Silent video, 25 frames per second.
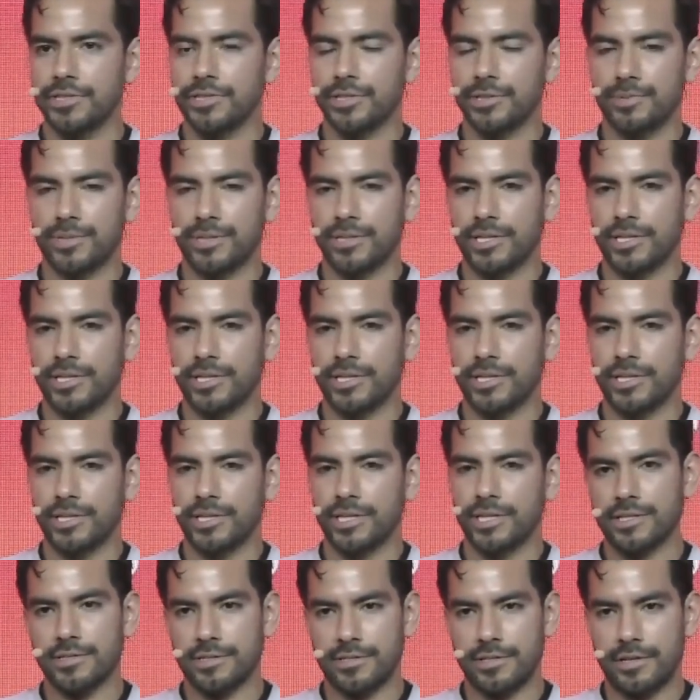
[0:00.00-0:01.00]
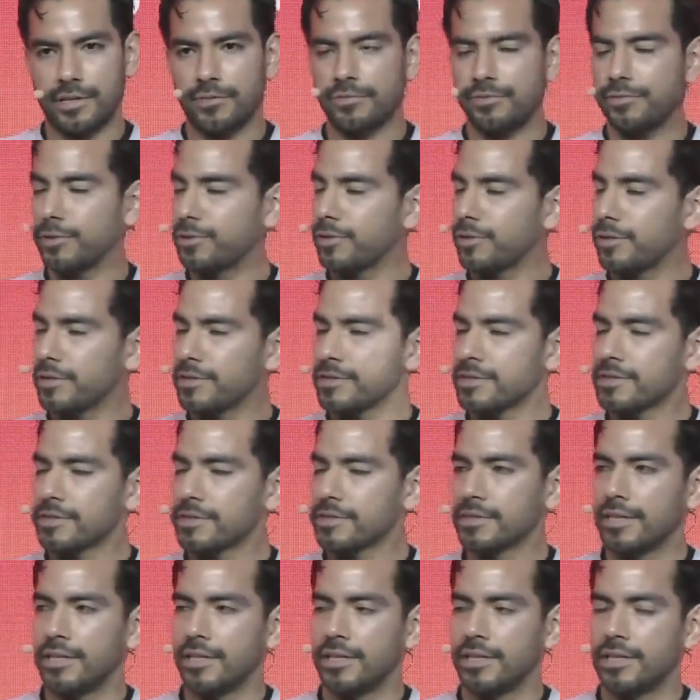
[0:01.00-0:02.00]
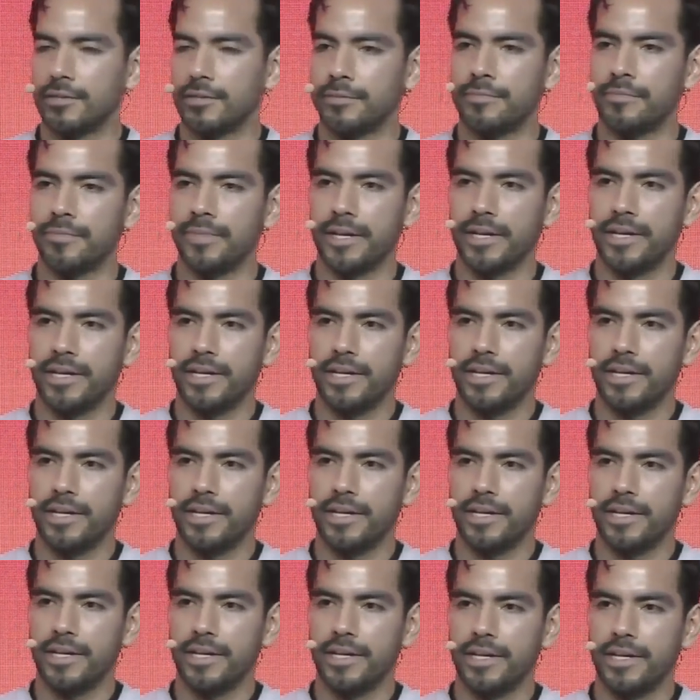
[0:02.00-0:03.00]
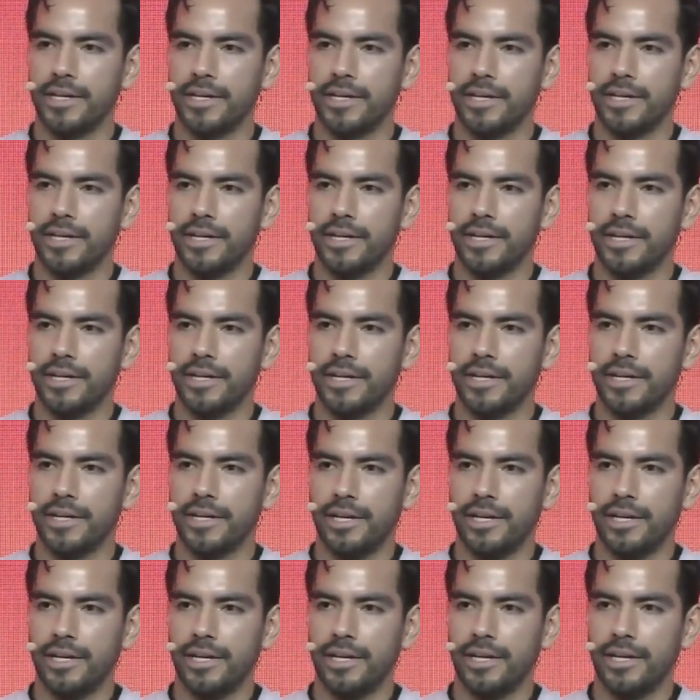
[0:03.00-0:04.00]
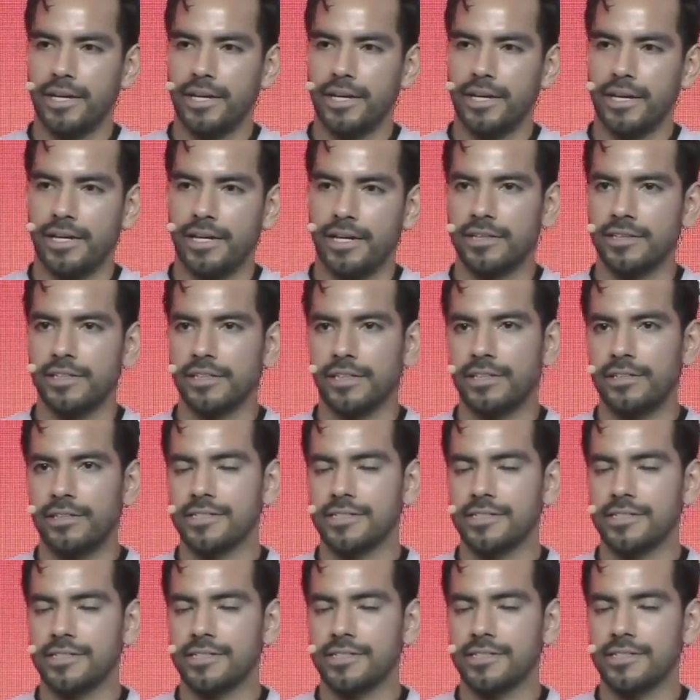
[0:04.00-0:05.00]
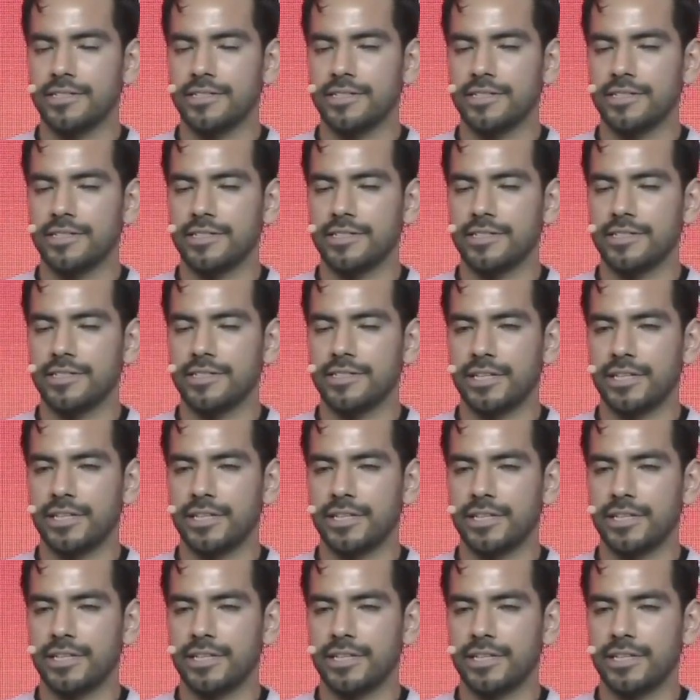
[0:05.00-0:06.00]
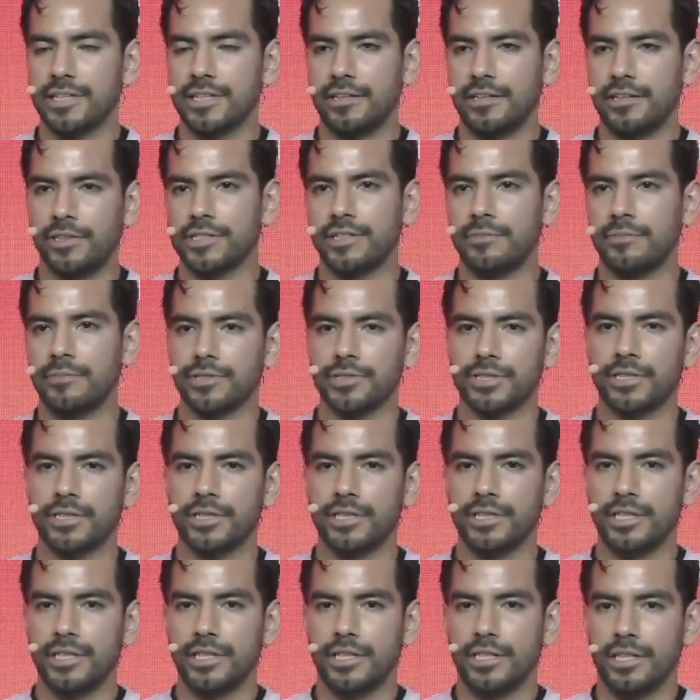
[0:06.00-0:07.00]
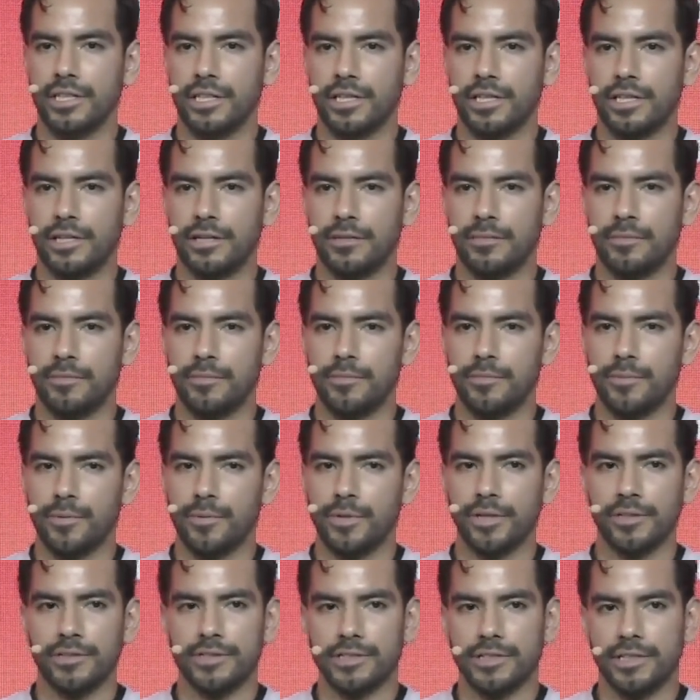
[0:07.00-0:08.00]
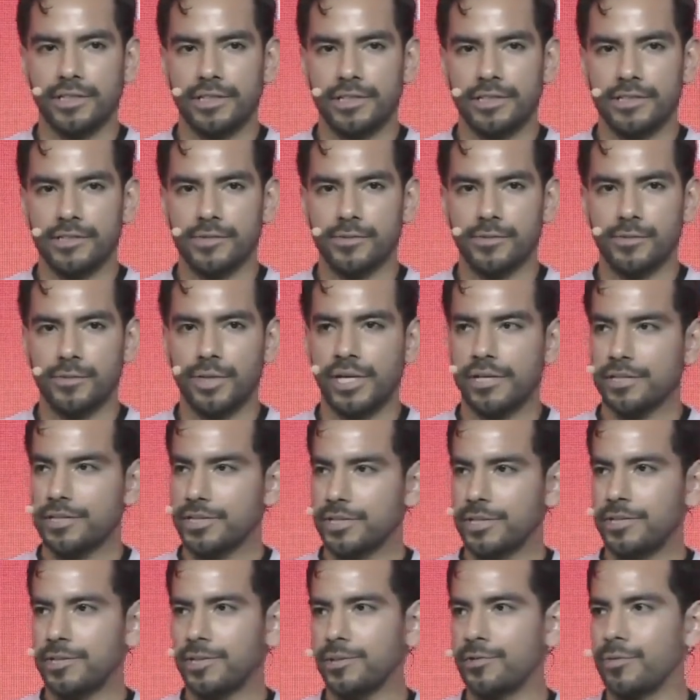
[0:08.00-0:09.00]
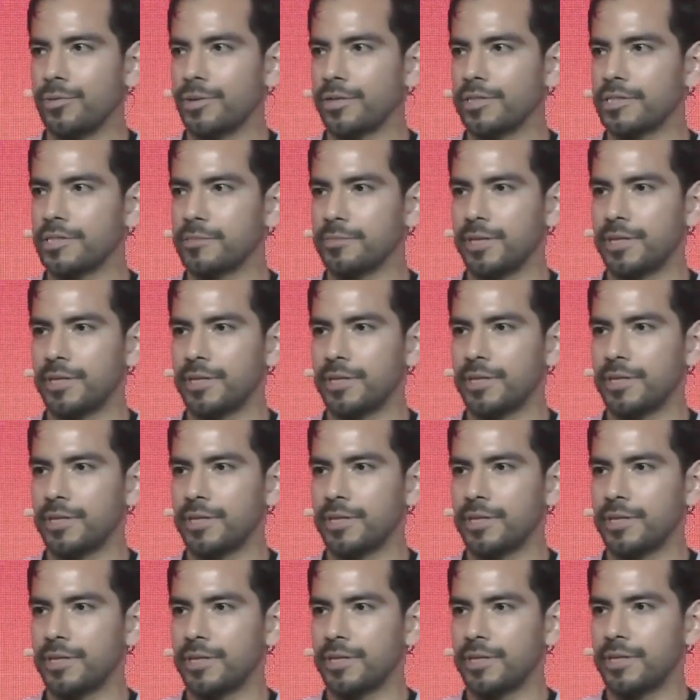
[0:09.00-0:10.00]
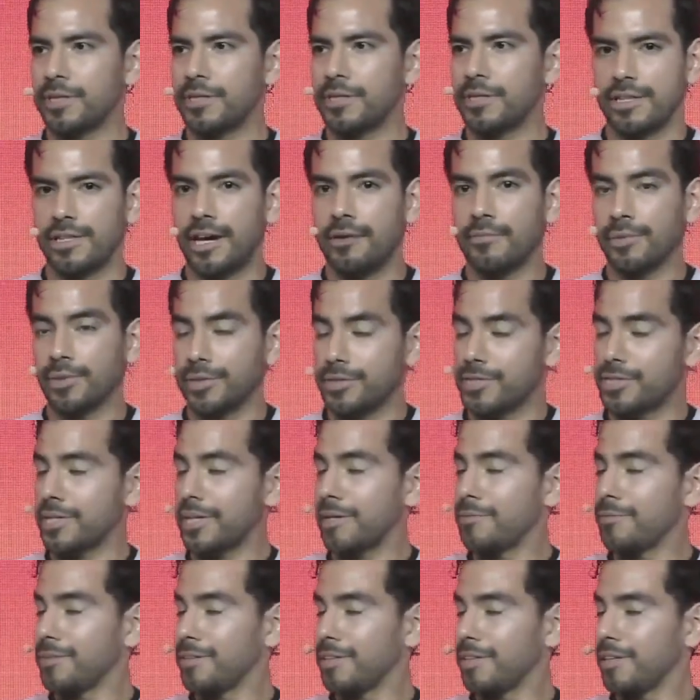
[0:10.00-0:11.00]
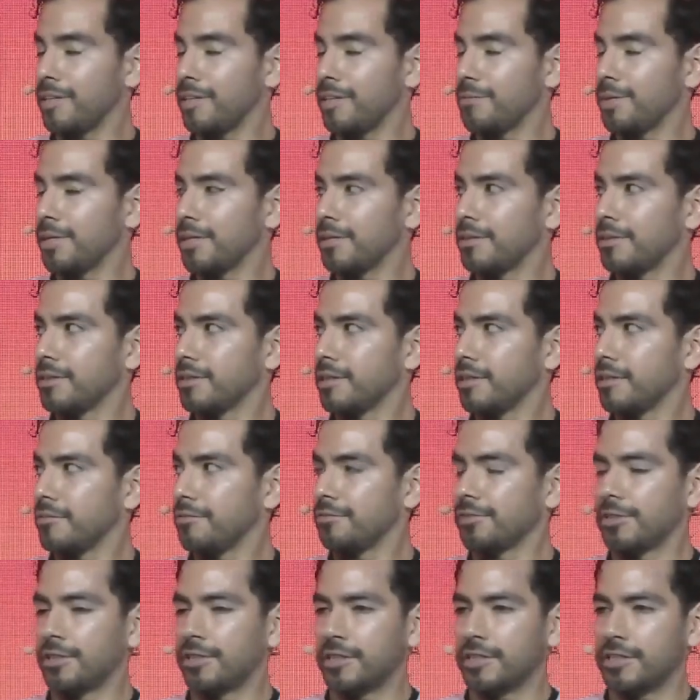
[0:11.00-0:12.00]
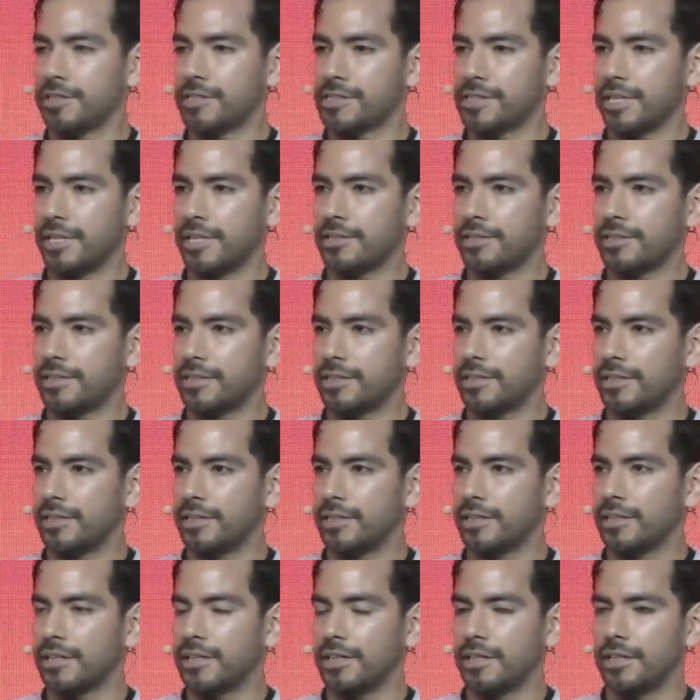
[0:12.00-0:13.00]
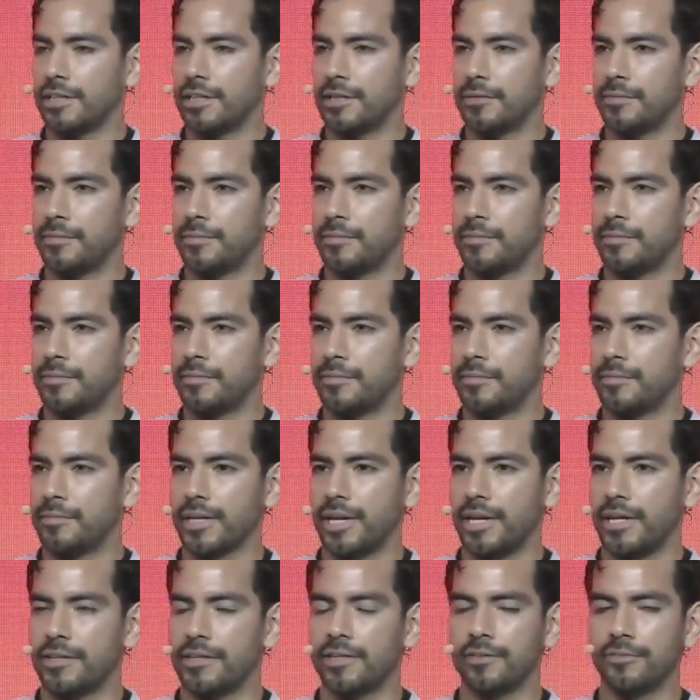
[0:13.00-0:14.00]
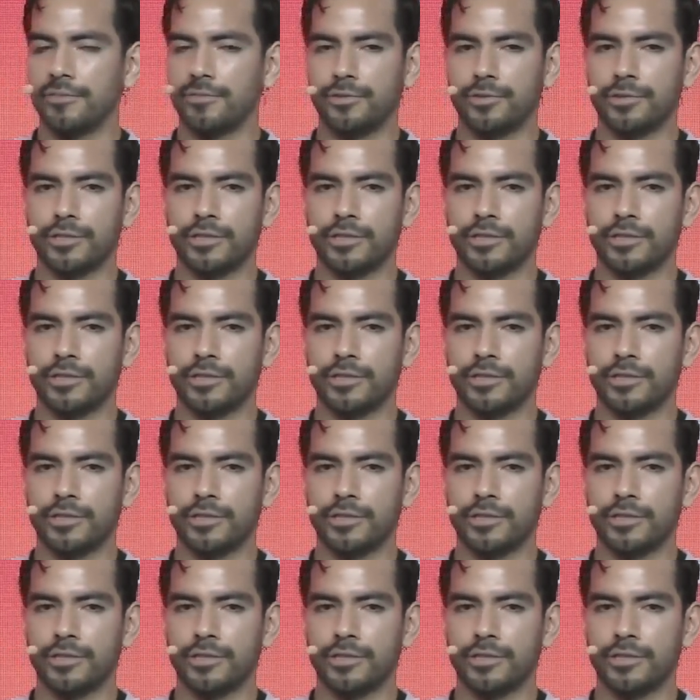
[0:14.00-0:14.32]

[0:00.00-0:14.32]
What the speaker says: So that's our focus. And I think in scaling over the years and thinking about infrastructure, what I'll say is we actually don't want to spend that much time thinking about infra and scaling, and therefore